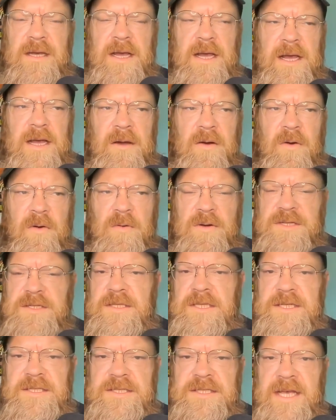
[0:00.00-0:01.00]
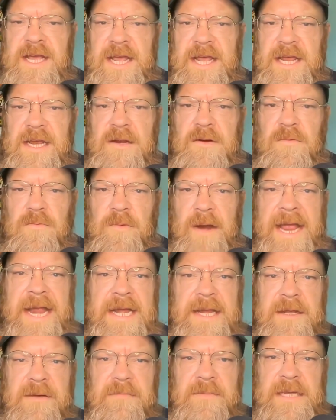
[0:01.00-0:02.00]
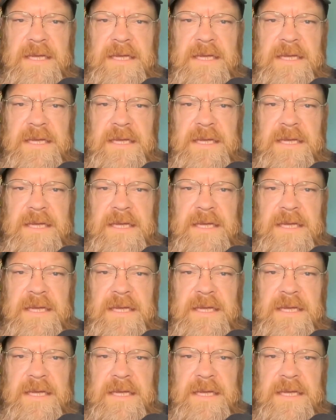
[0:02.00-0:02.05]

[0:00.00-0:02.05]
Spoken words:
or was this a random